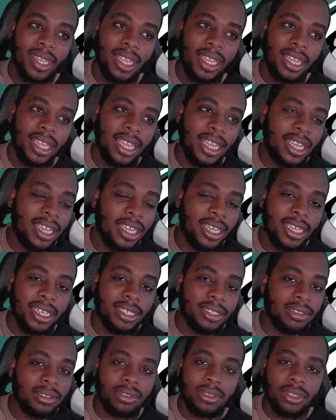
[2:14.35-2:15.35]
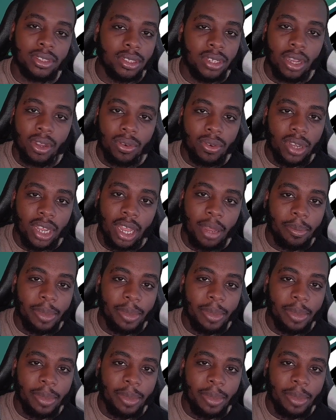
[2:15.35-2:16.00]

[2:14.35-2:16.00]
he can, you know, come